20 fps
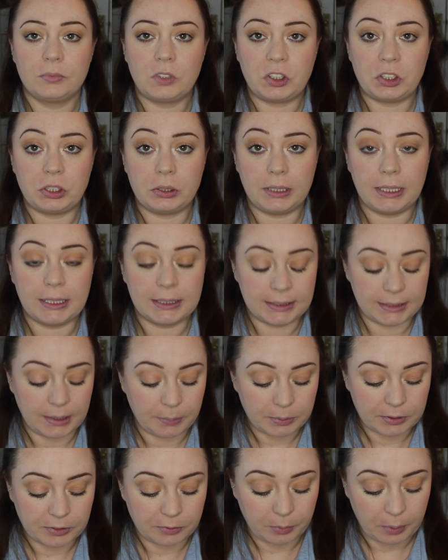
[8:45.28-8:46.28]
2 last
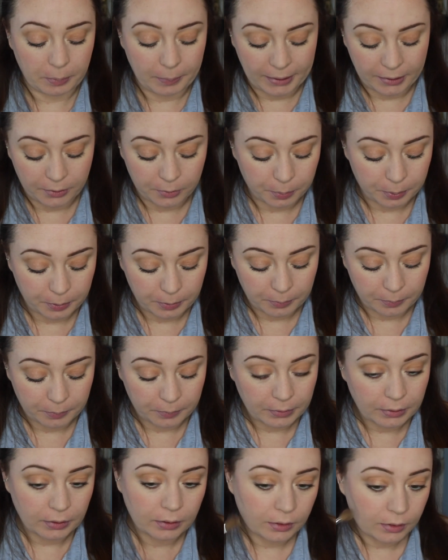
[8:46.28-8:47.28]
steps of my makeup.
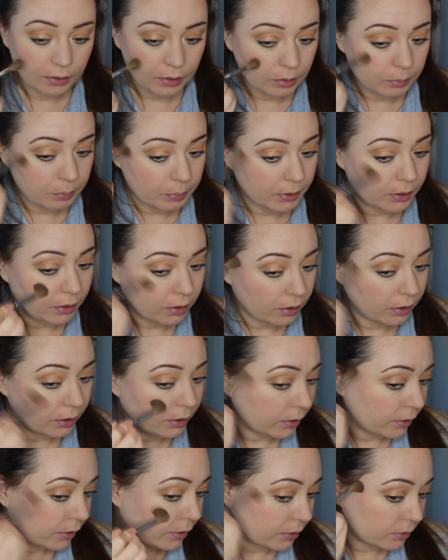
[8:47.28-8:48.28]
Bit of
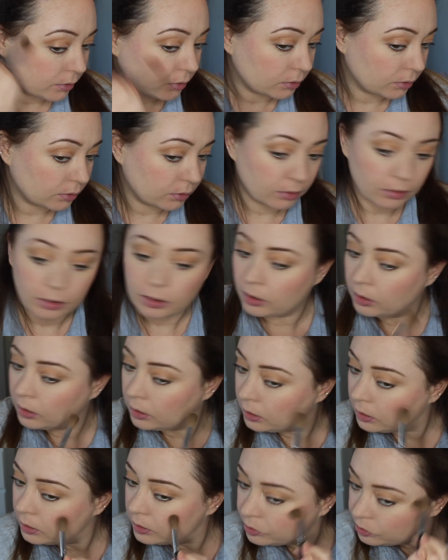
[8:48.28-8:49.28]
highlighter,
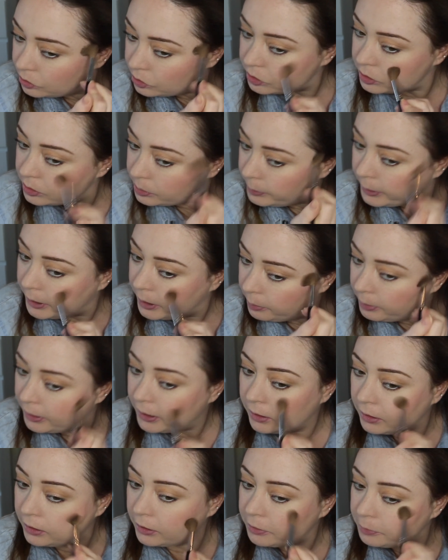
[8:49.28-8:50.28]
just to bring a bit
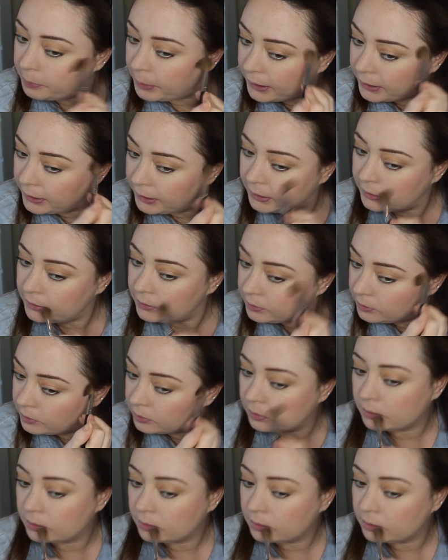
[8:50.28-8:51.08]
of life back in.